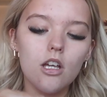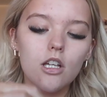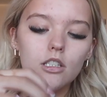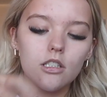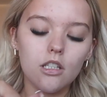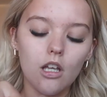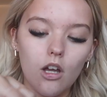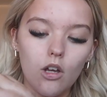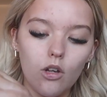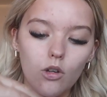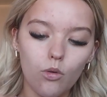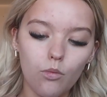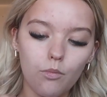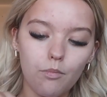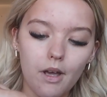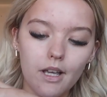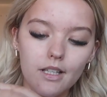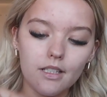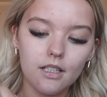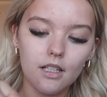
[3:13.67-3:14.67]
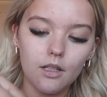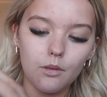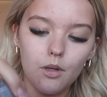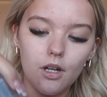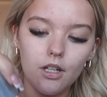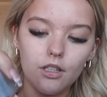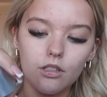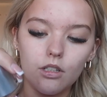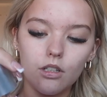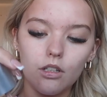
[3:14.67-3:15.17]
So basically what
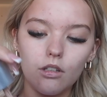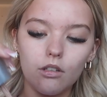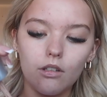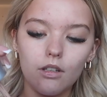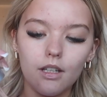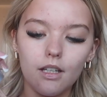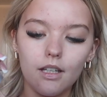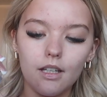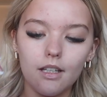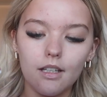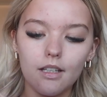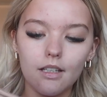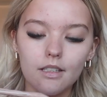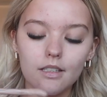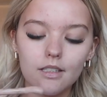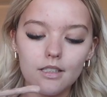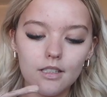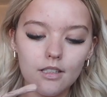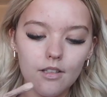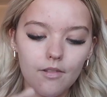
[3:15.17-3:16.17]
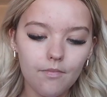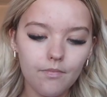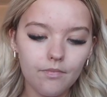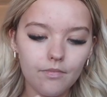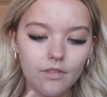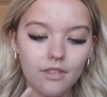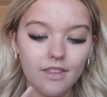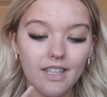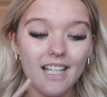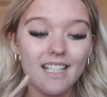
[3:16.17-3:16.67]
I do is,
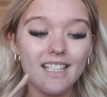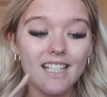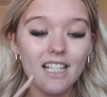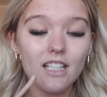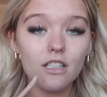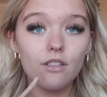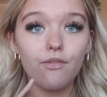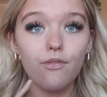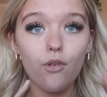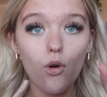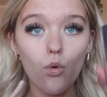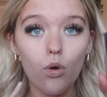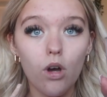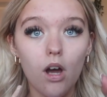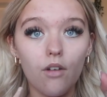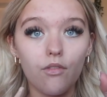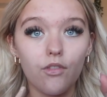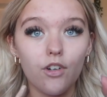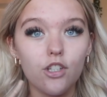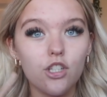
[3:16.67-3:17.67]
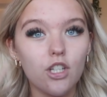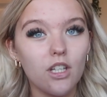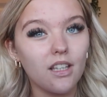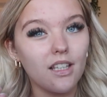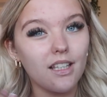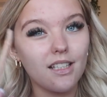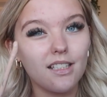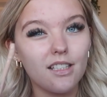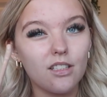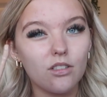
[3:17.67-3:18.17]
this is full coverage and
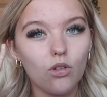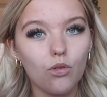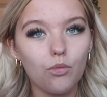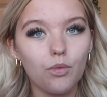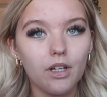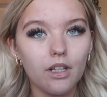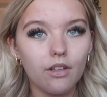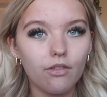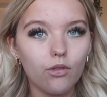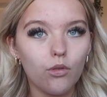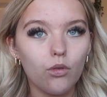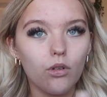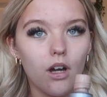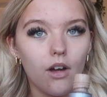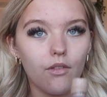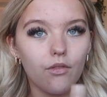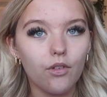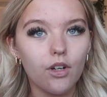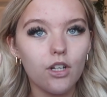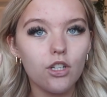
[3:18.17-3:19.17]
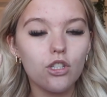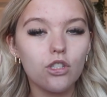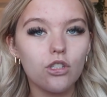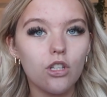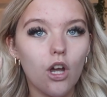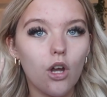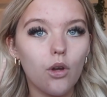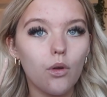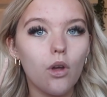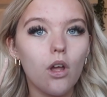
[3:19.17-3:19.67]
this is not really full coverage,
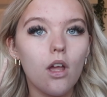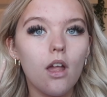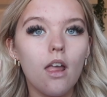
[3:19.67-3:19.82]
so